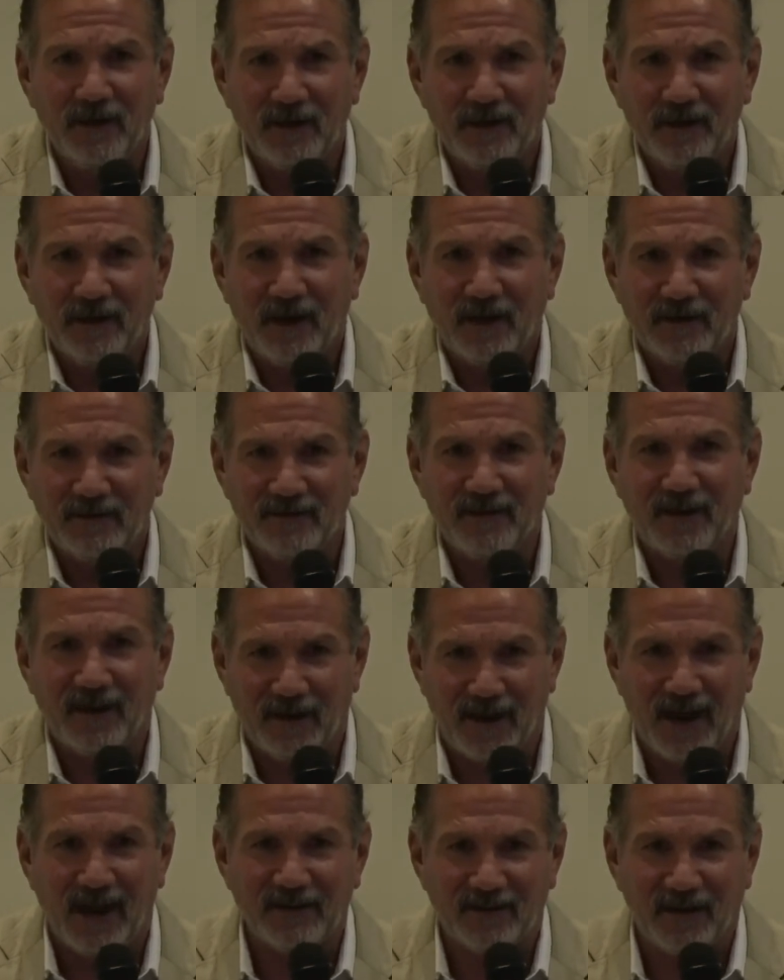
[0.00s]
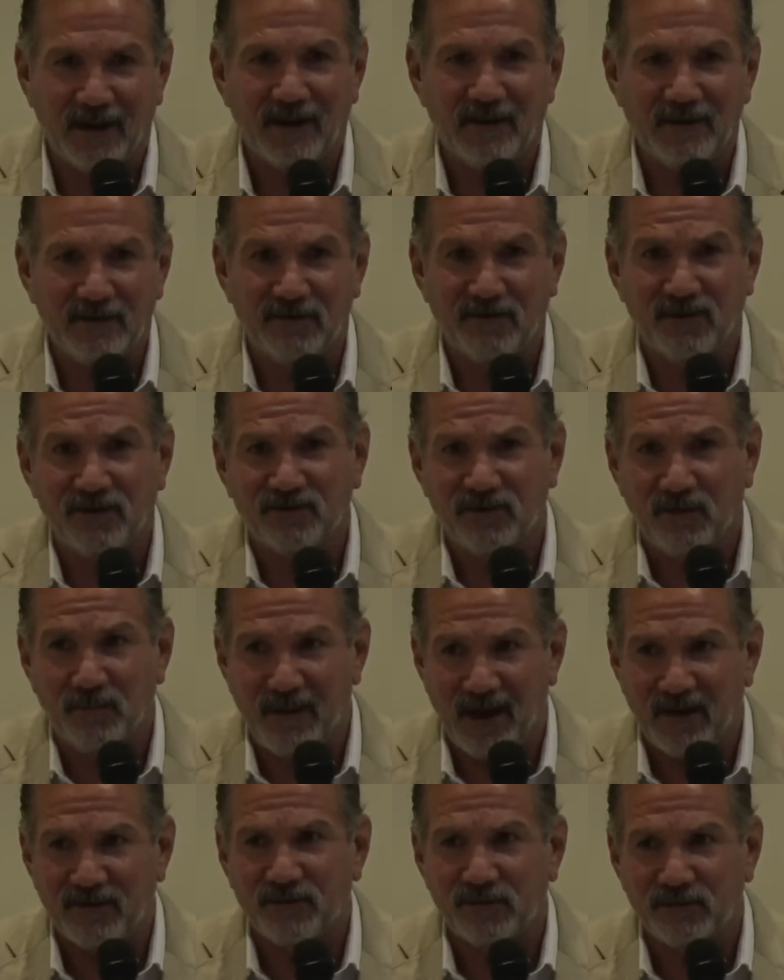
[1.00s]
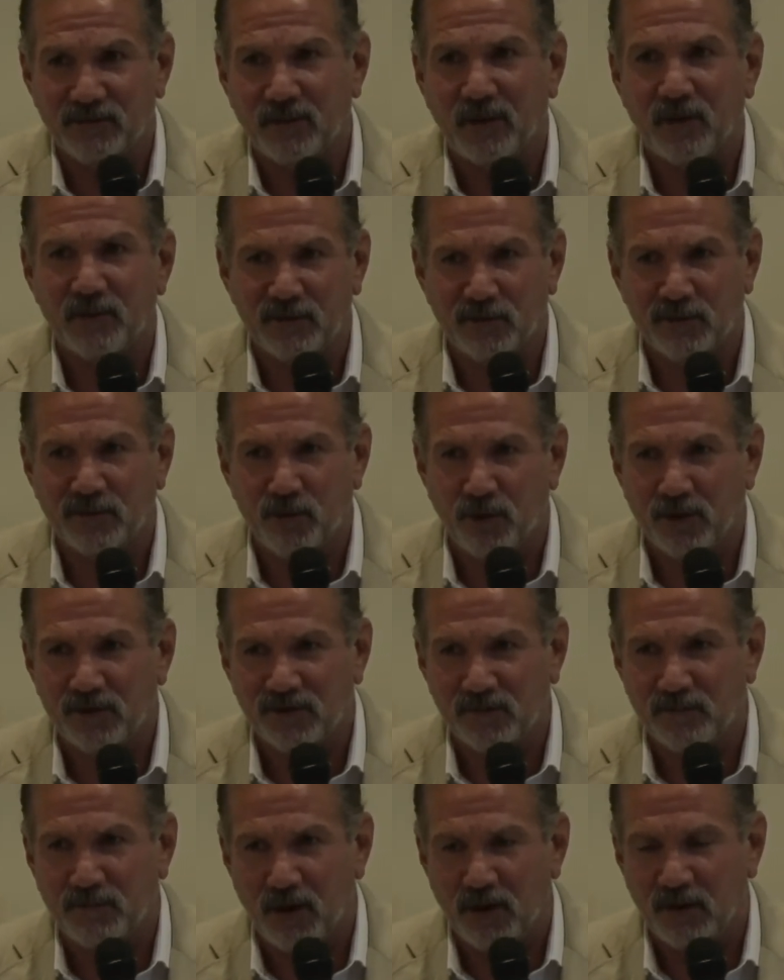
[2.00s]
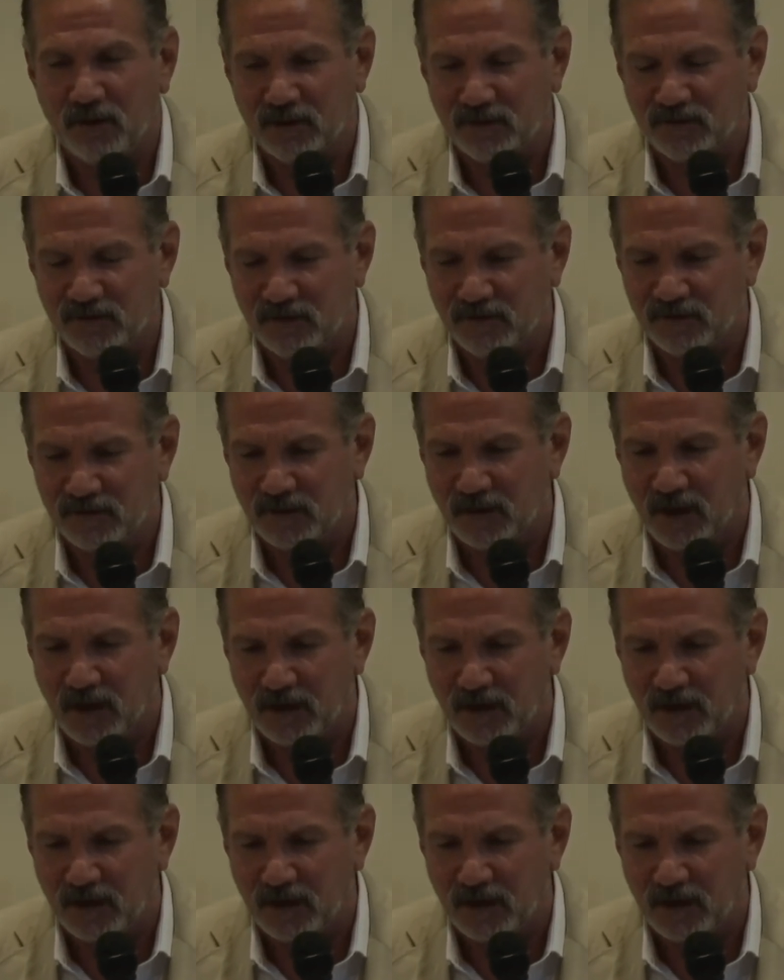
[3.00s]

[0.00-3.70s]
And the crystal meth was causing Parkinson's and not